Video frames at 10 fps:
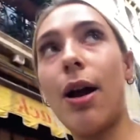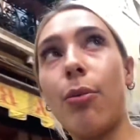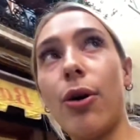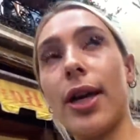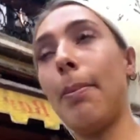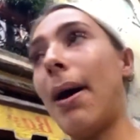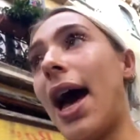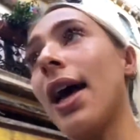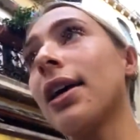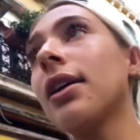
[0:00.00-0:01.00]
I'm walking
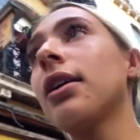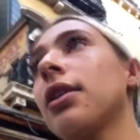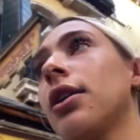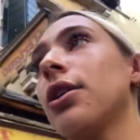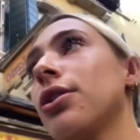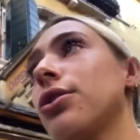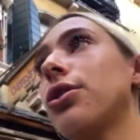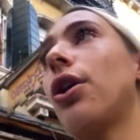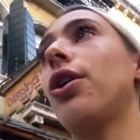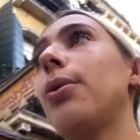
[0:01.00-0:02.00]
back.
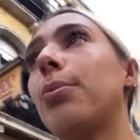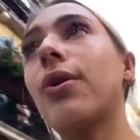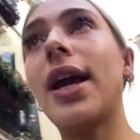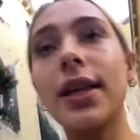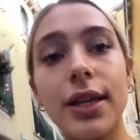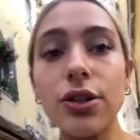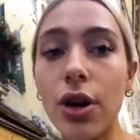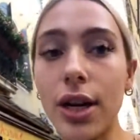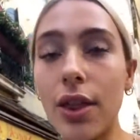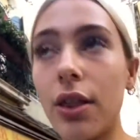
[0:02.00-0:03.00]
So praying there's not
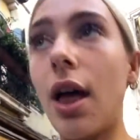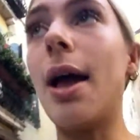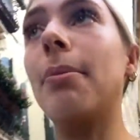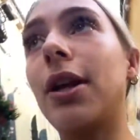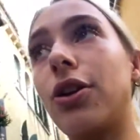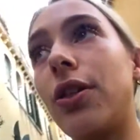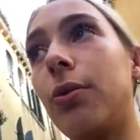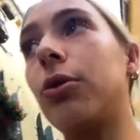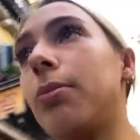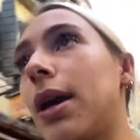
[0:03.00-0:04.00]
another line, but I know there
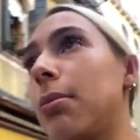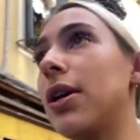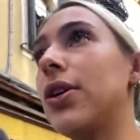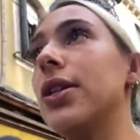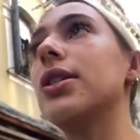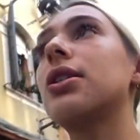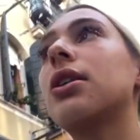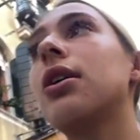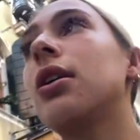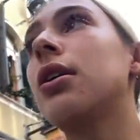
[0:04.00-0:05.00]
will be because
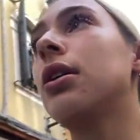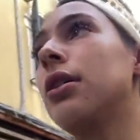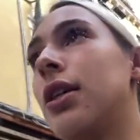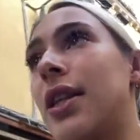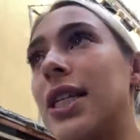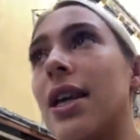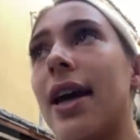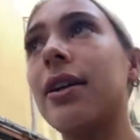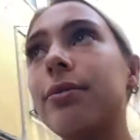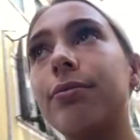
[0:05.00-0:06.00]
there's like